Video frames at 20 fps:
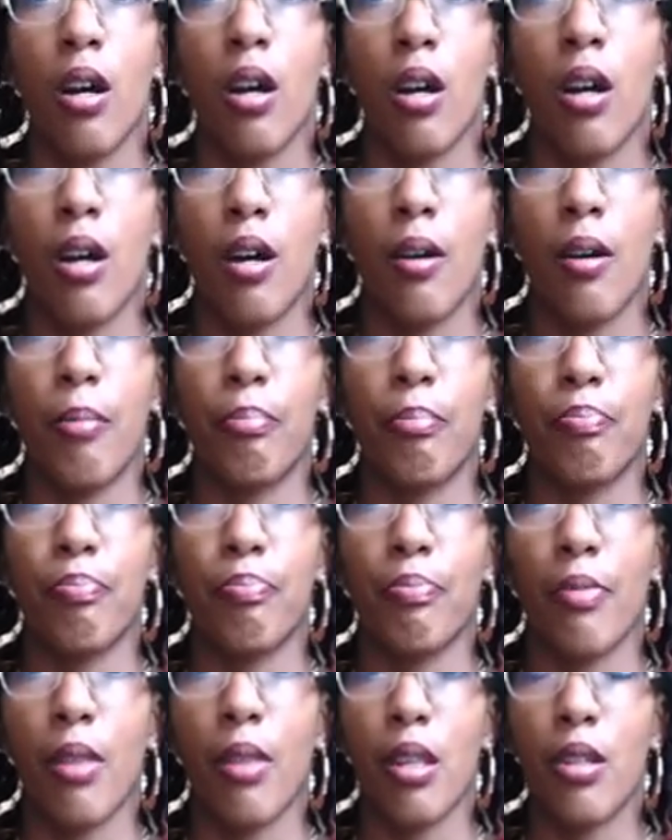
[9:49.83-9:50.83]

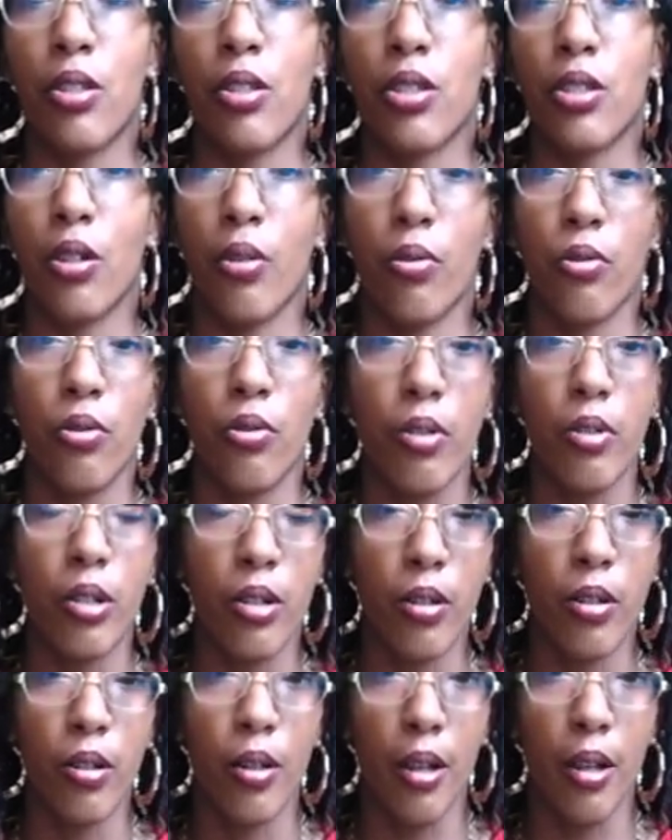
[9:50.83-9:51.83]
Um, so you can
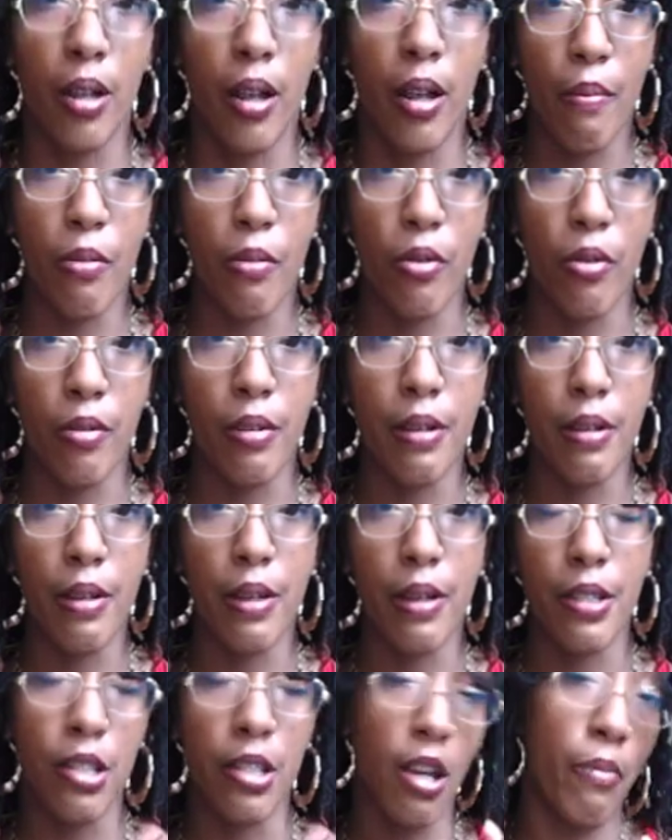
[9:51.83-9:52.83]
learn a lot more
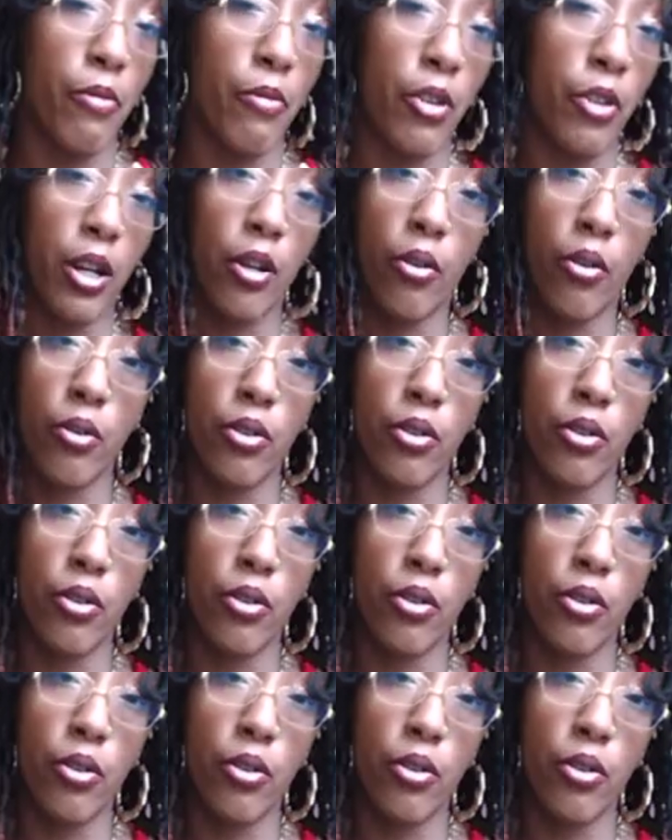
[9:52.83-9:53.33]
in depth there,